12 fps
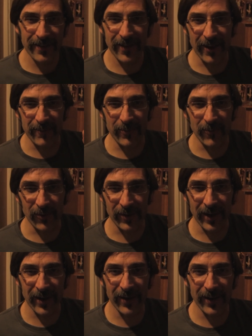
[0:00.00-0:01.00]
that I've been
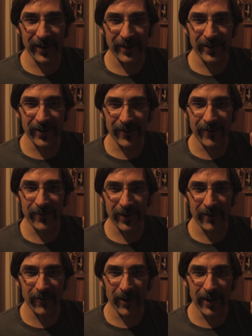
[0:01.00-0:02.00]
working on, you know,
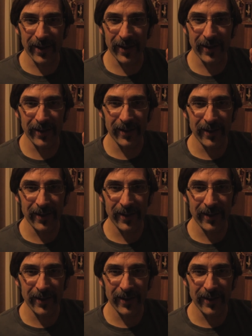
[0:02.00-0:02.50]
whenever I